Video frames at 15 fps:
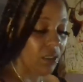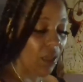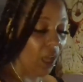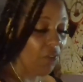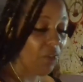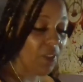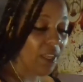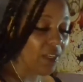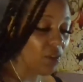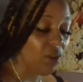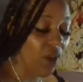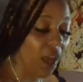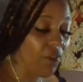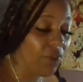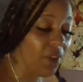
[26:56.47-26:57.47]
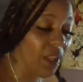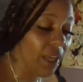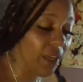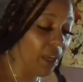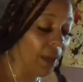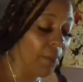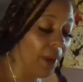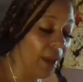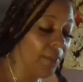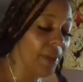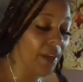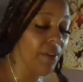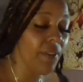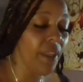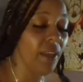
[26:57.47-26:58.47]
I feel like you. I feel like I'm. I'm
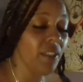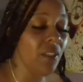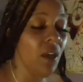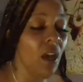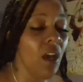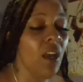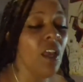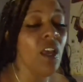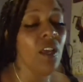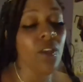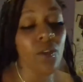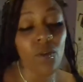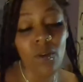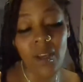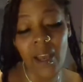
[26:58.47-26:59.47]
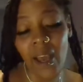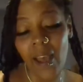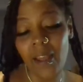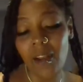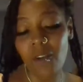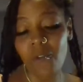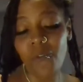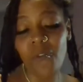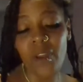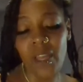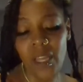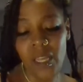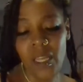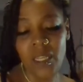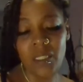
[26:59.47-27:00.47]
hearing that song. You got a
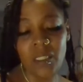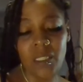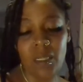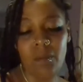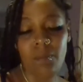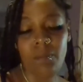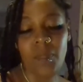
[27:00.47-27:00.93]
friend in